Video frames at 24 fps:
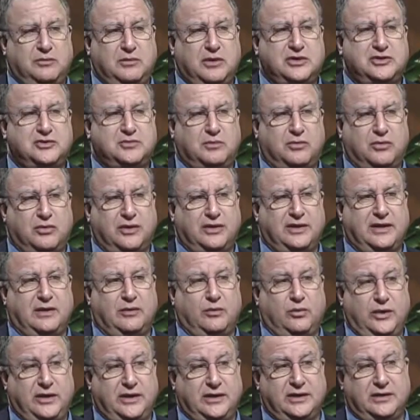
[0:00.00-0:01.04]
much more that
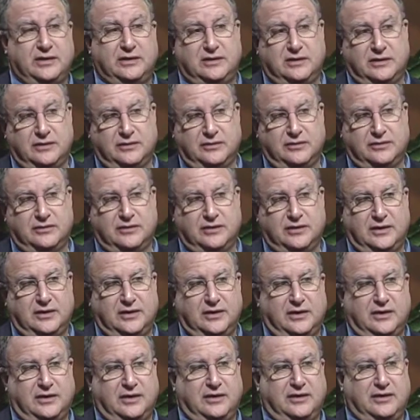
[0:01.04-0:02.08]
we can do
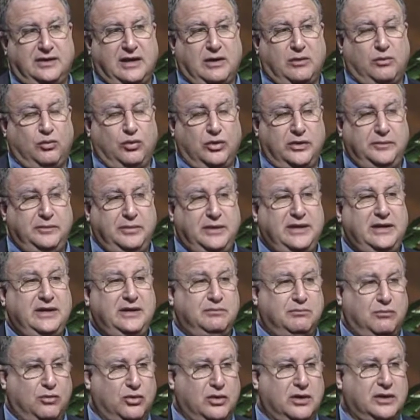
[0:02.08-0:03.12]
that would be
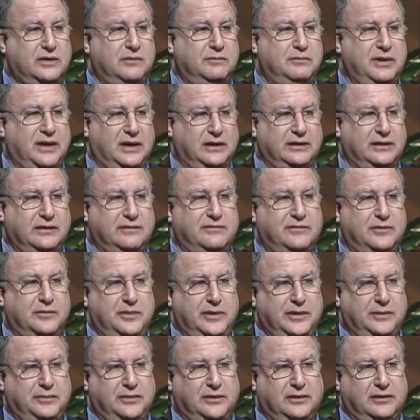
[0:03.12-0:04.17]
more compelling for
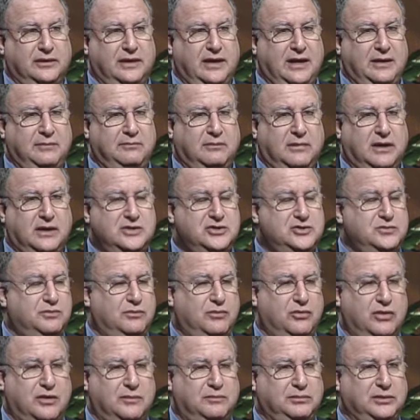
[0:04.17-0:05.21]
people, and much
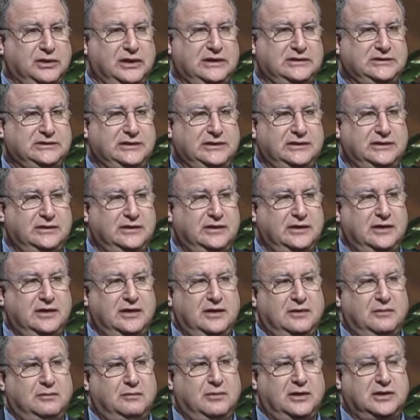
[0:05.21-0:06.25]
more pleasant,
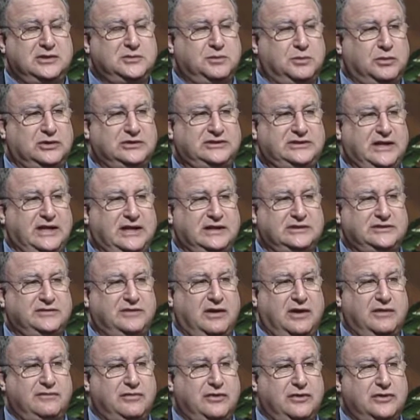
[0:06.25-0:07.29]
much more
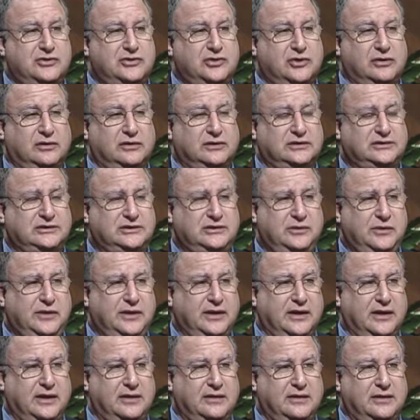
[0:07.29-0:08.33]
satisfying for the journalists doing
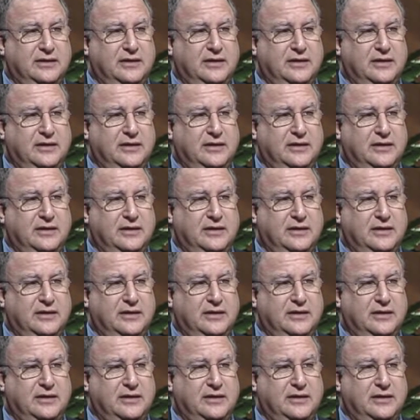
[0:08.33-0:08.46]
it.